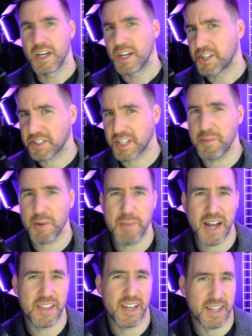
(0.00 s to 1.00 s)
Just keep in
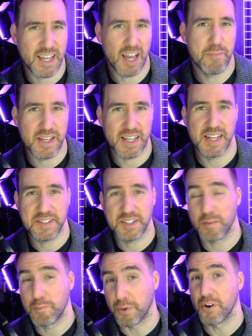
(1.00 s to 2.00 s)
mind that it can be easy to
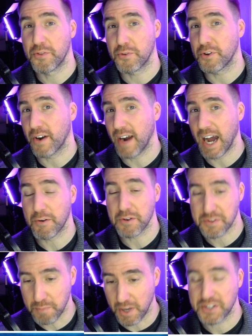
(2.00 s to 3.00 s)
burn through your
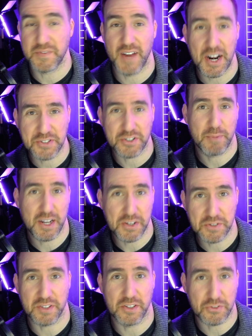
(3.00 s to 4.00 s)
hours much faster by
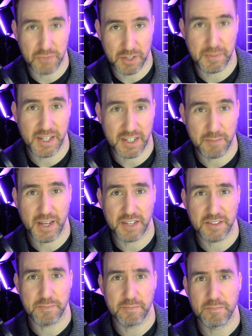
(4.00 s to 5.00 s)
using this repeat
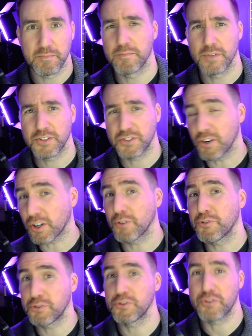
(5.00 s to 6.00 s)
command, so don't go
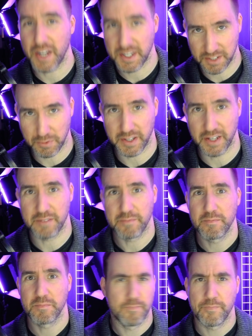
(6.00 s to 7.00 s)
too crazy with it.
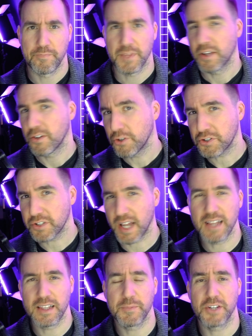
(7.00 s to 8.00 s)
Usually I
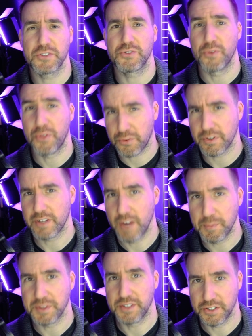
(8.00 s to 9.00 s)
limit it to 3
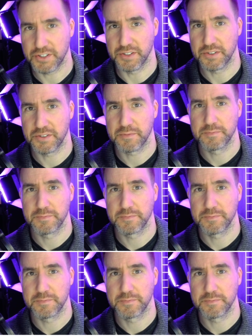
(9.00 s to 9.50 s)
repetitions.